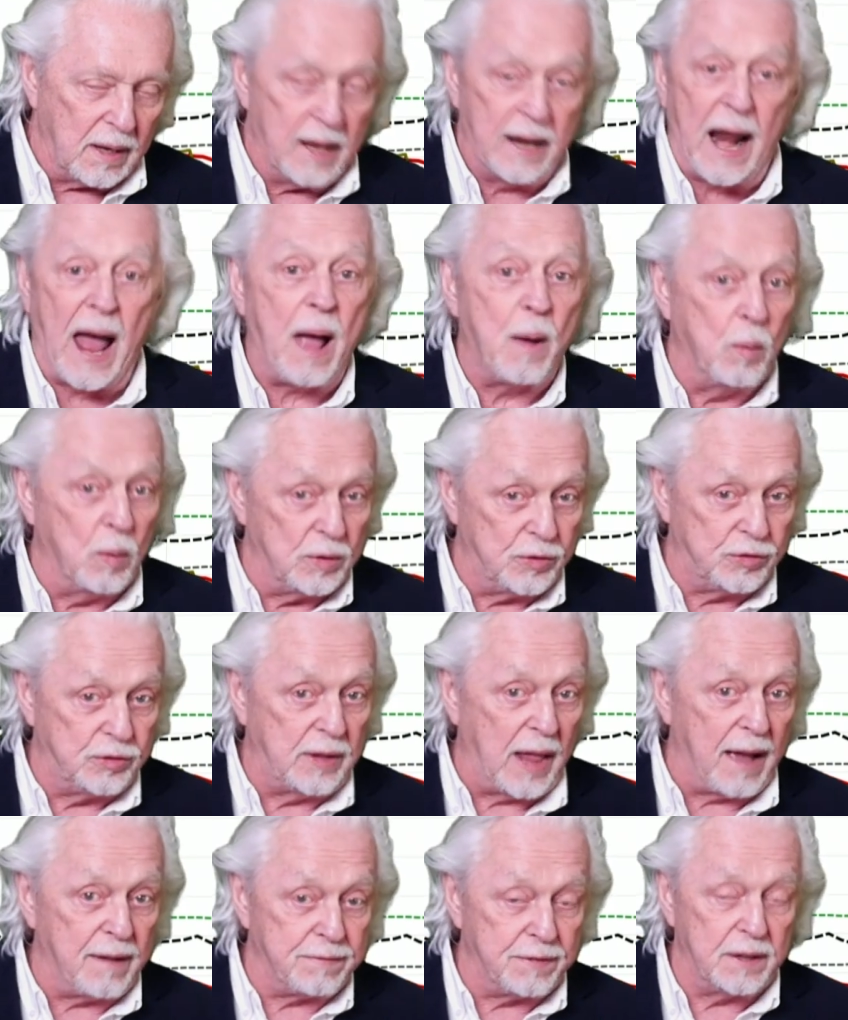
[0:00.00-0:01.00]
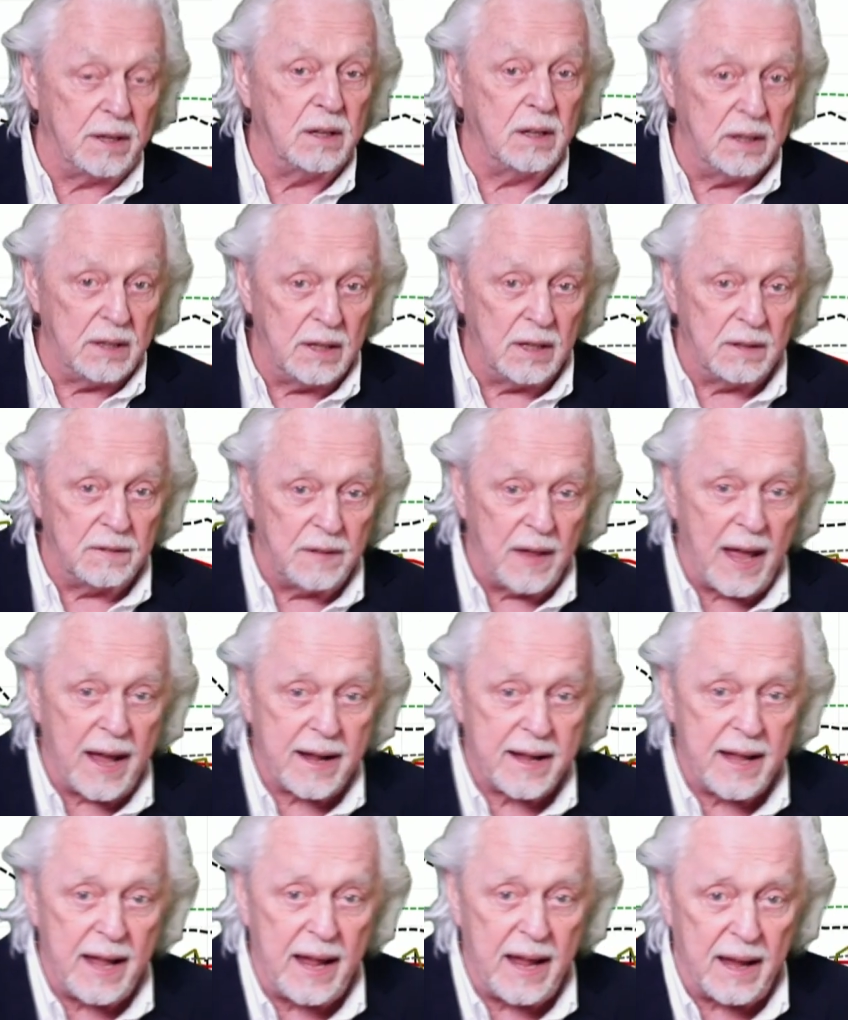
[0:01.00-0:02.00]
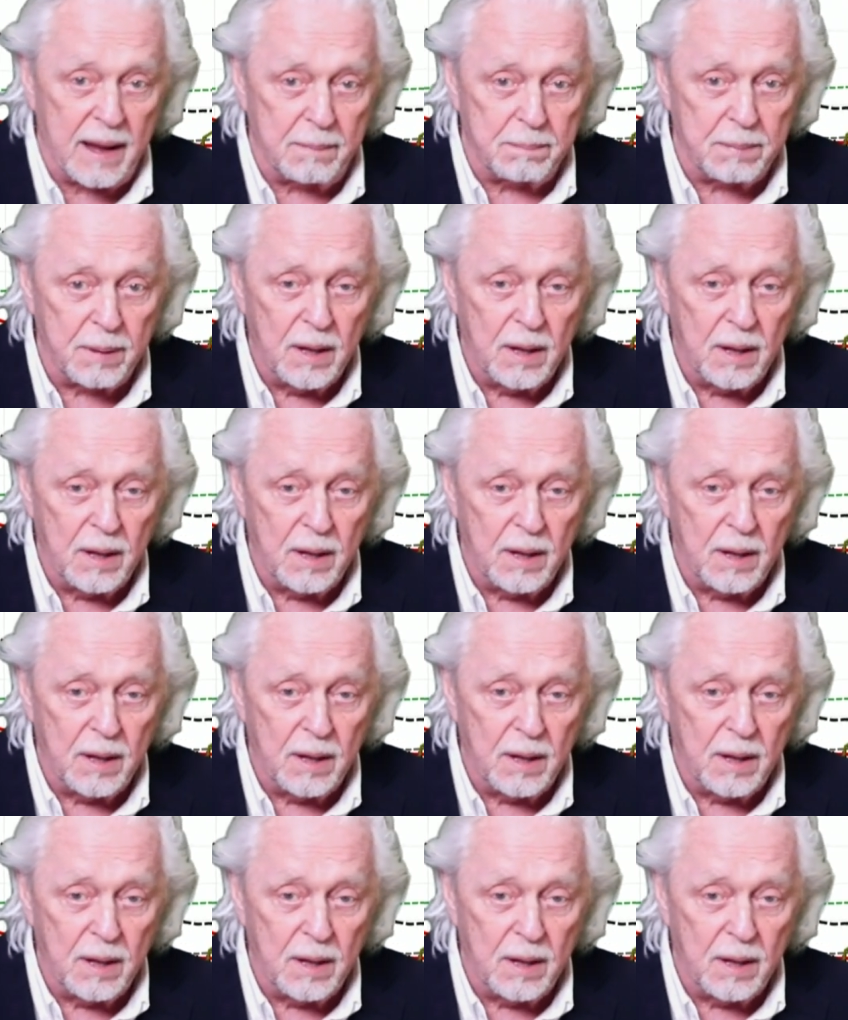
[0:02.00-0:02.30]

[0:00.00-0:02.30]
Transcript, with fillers: and I was definitely in that camp